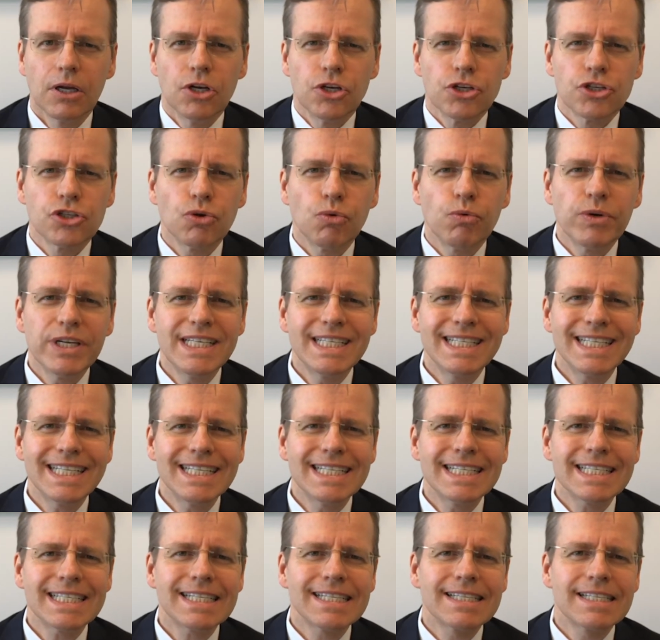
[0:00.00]
So we
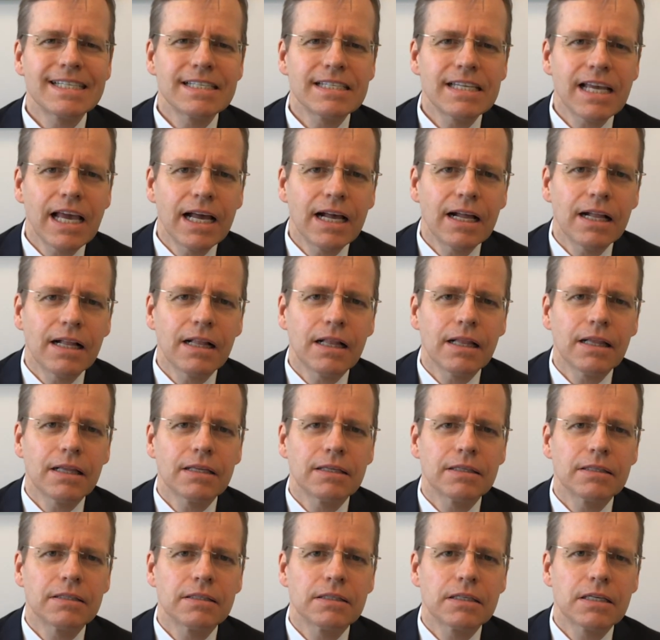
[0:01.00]
didn't sell
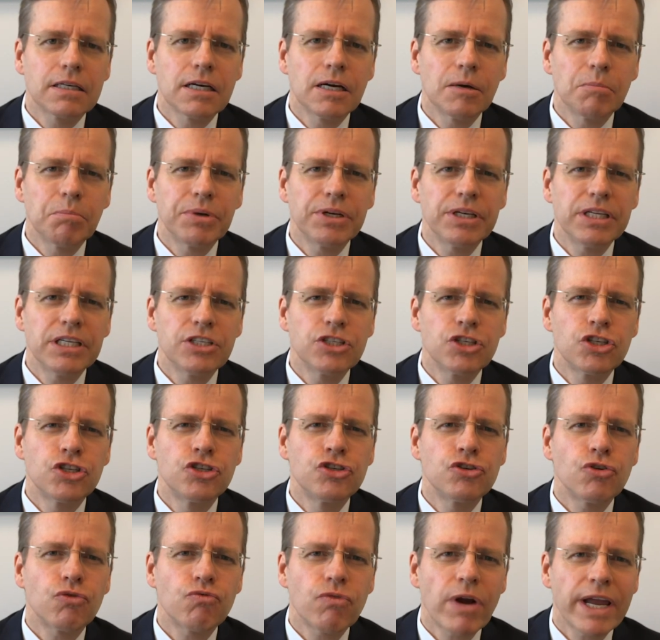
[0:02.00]
companies
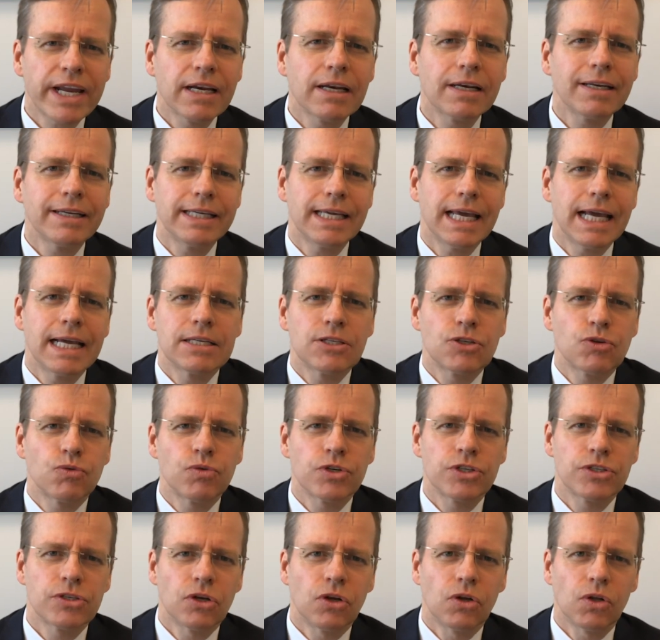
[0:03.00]
directly as a
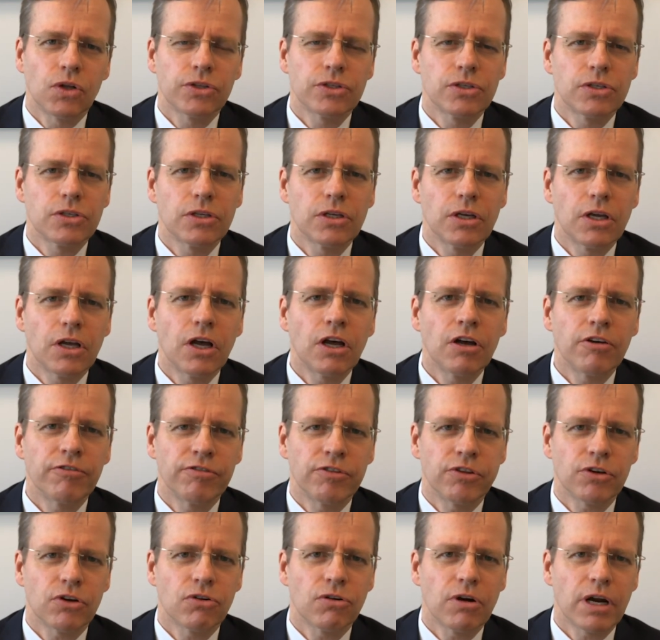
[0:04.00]
result
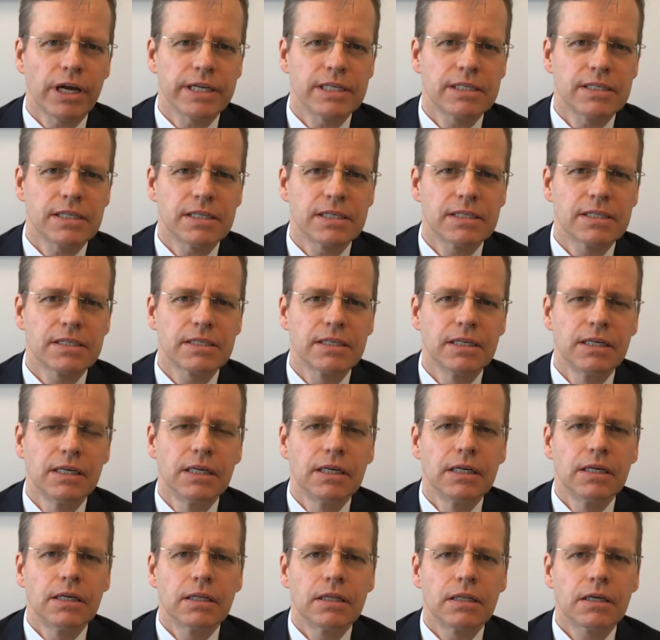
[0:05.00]
of the crisis.
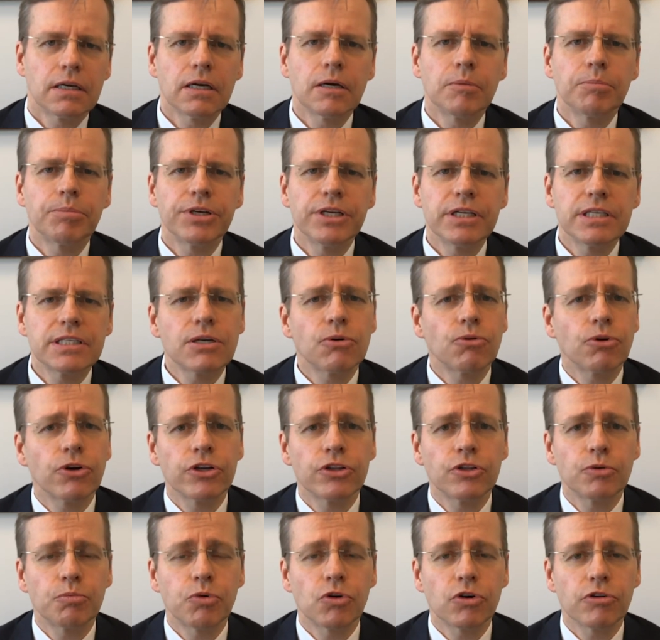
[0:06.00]
The companies that were
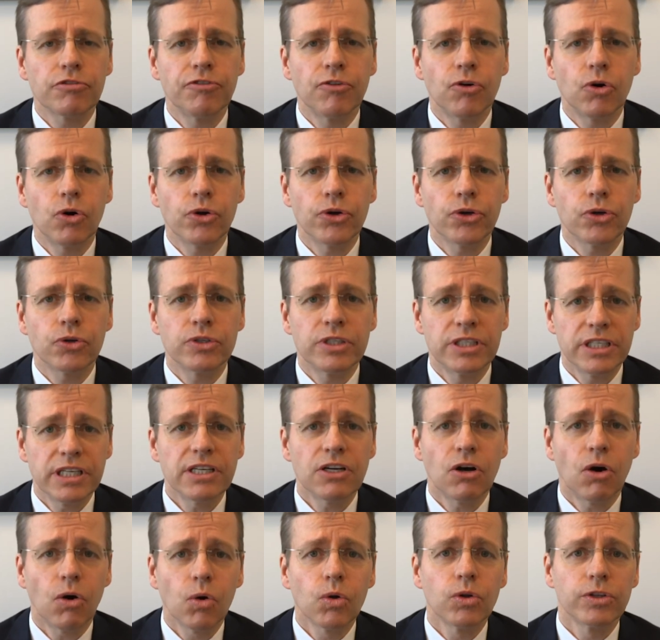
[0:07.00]
in the portfolio
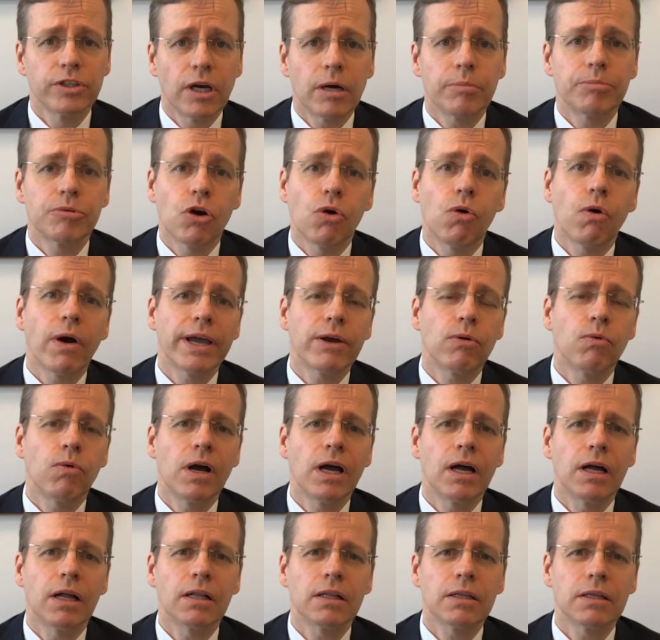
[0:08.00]
did hold up quite
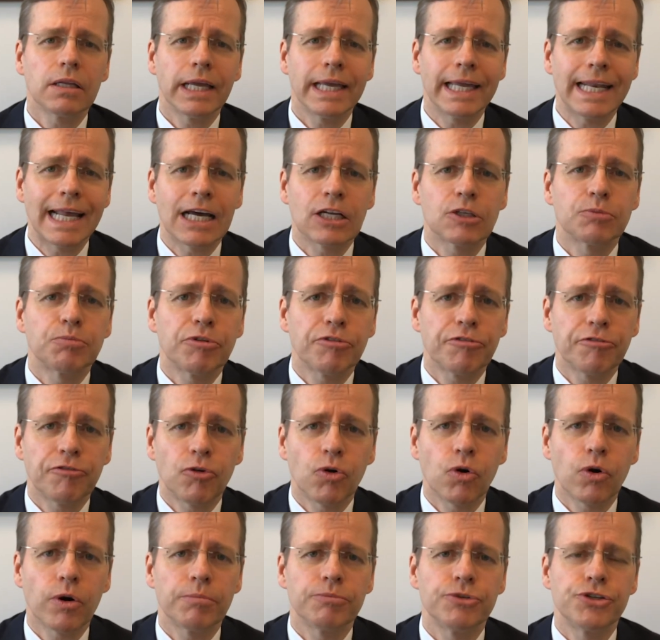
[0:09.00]
well and
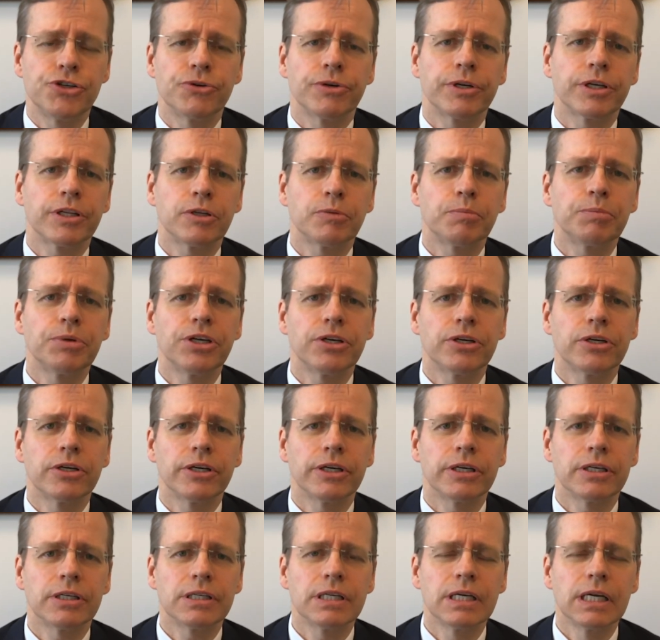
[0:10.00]
outperformed during the
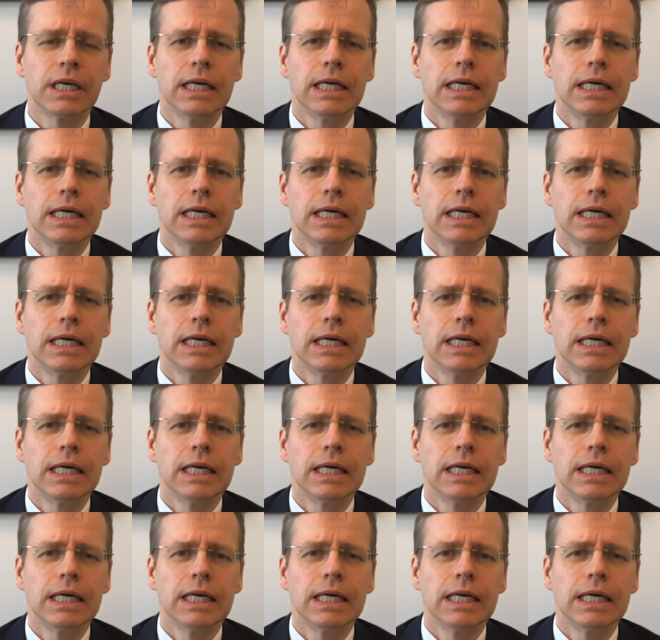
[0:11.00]
period.